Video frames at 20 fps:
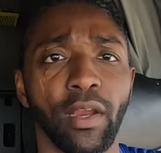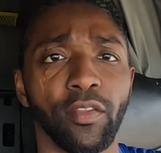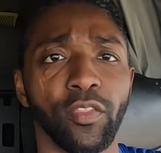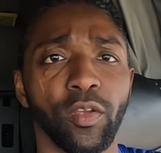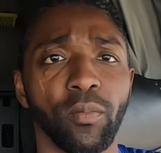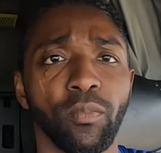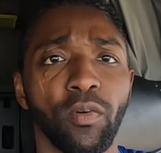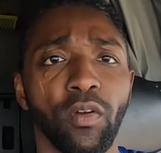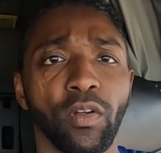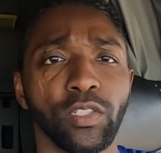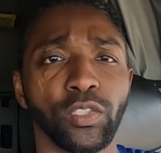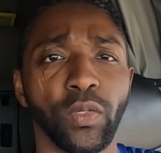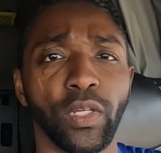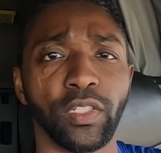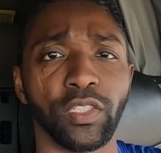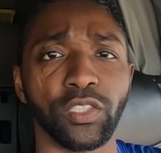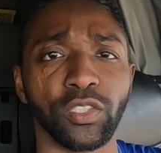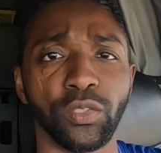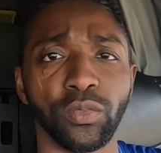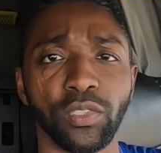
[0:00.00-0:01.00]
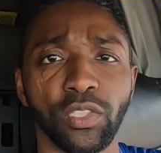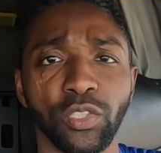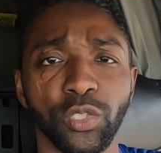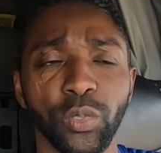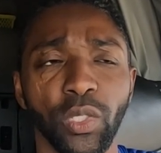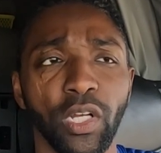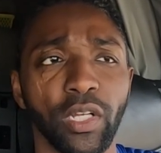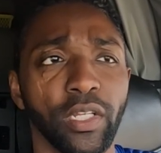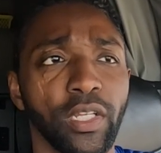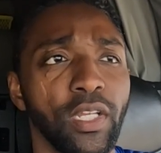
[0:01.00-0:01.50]
out of their barn, so I had to scoop the
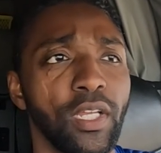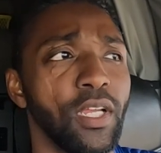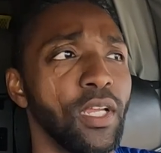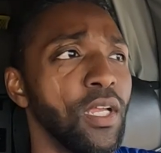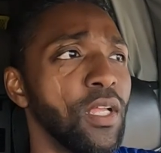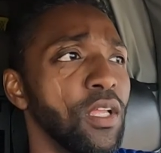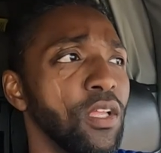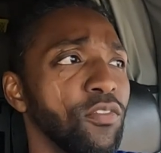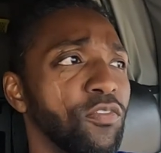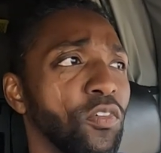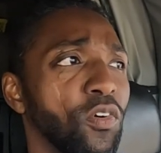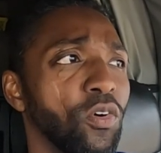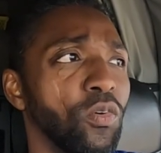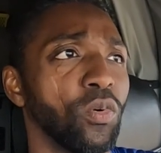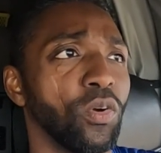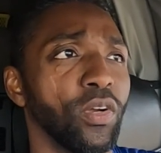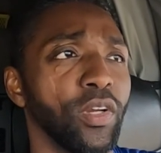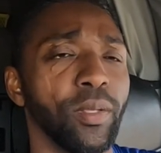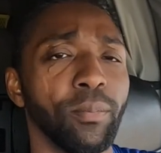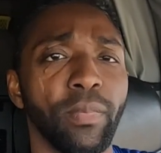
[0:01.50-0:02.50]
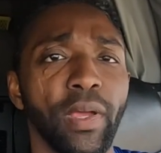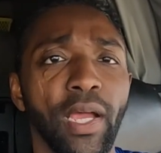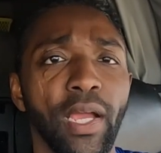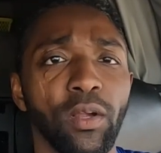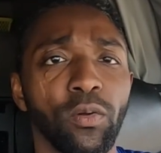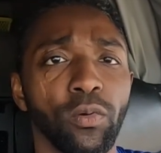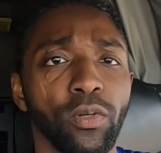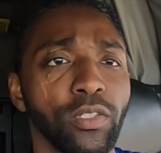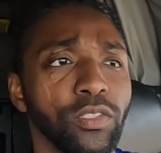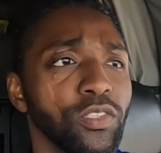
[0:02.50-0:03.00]
truck forward and
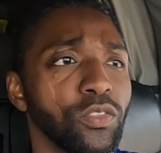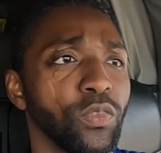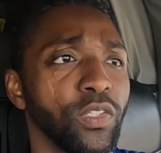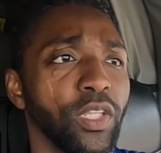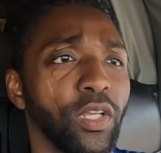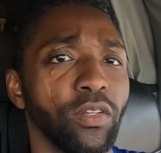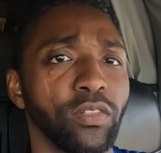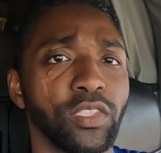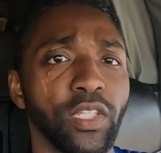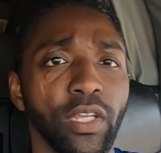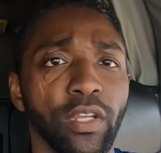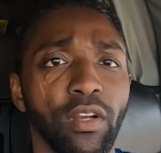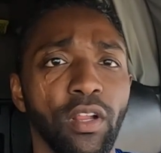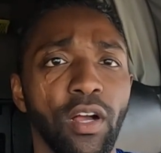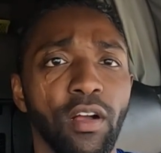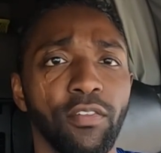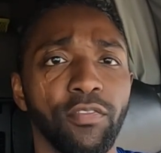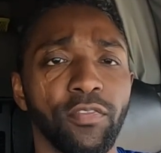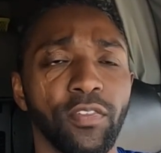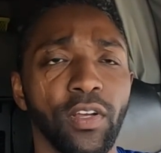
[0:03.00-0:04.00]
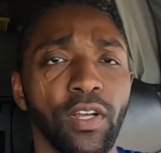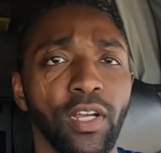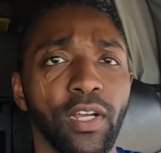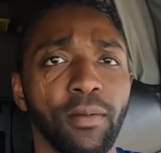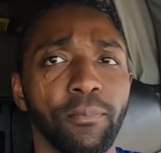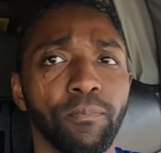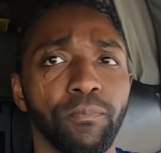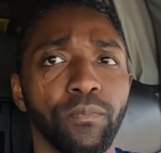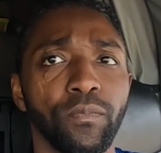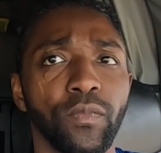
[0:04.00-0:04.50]
backwards when they were taking off
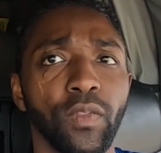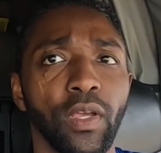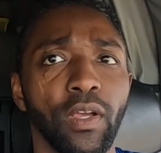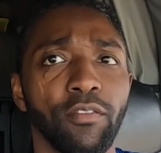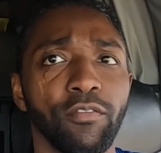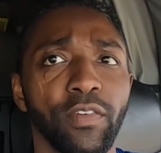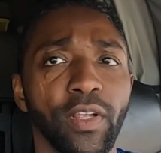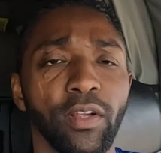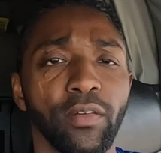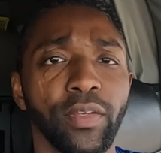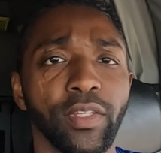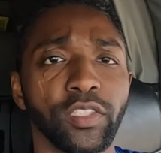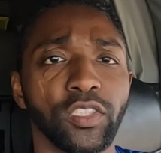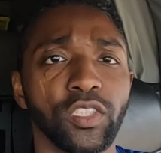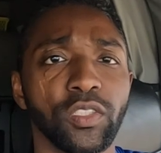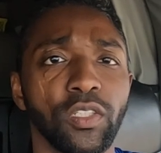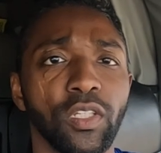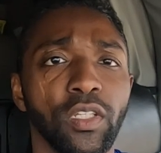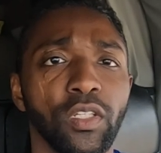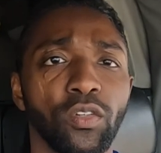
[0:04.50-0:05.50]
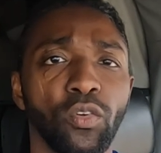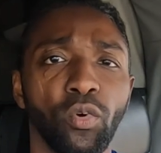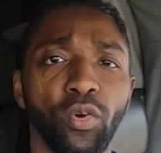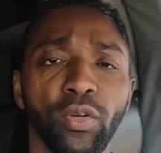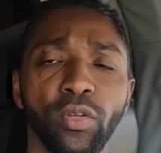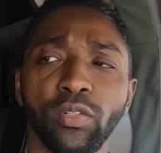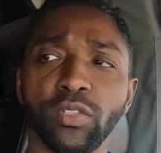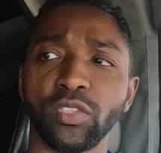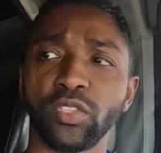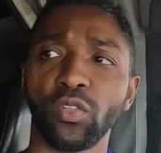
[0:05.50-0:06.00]
various
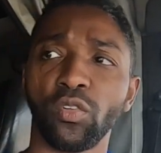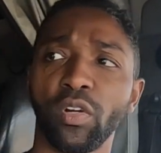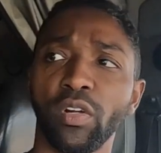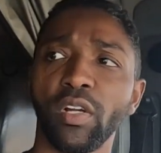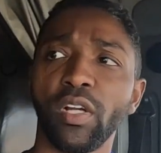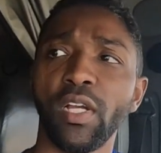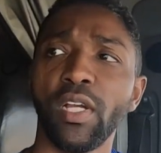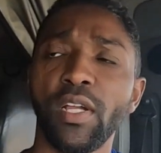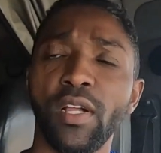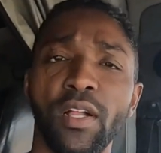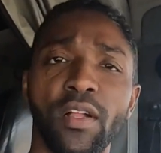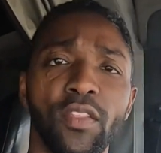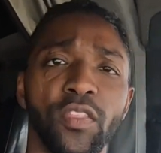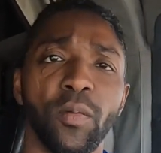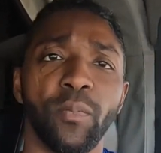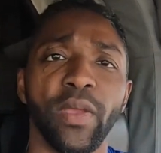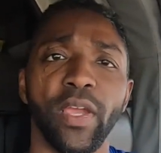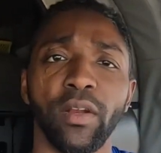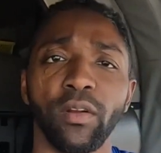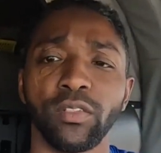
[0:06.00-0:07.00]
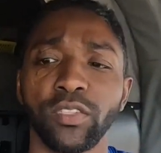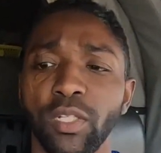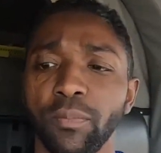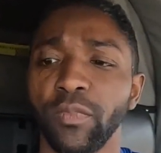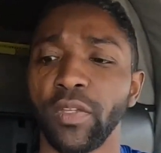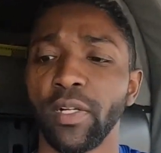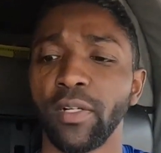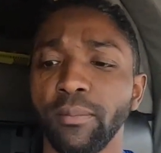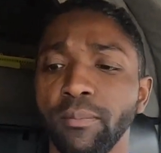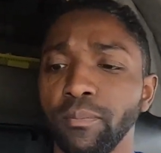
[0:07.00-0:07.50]
coils or the panels
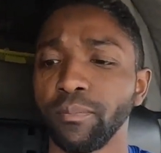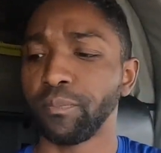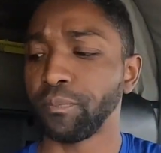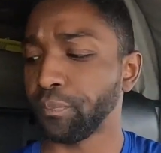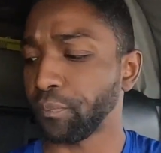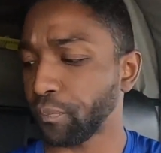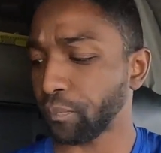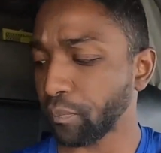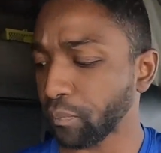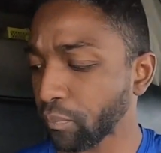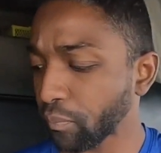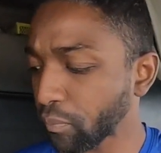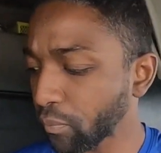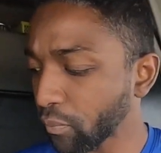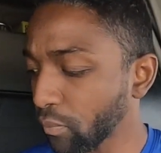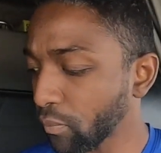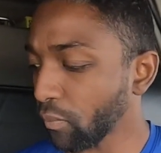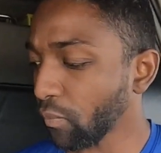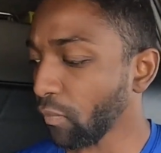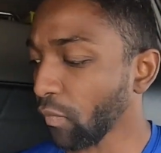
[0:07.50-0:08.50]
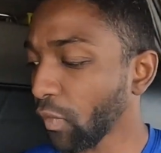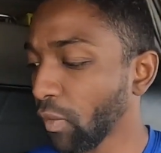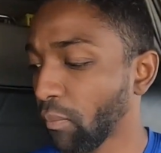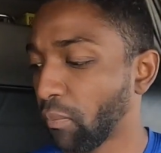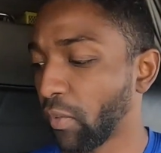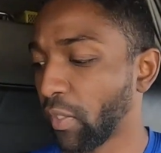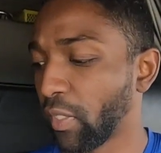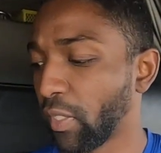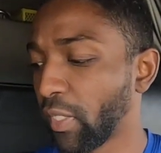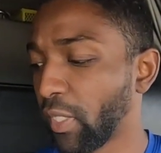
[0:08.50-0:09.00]
up there.
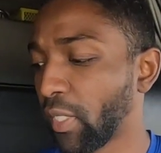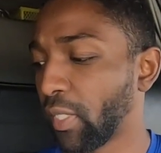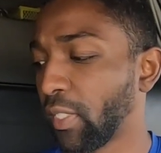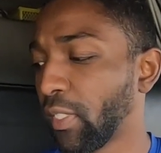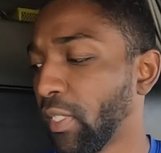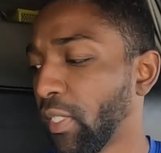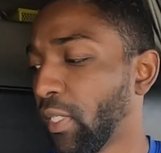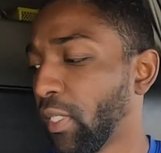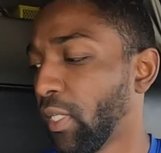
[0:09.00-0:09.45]
But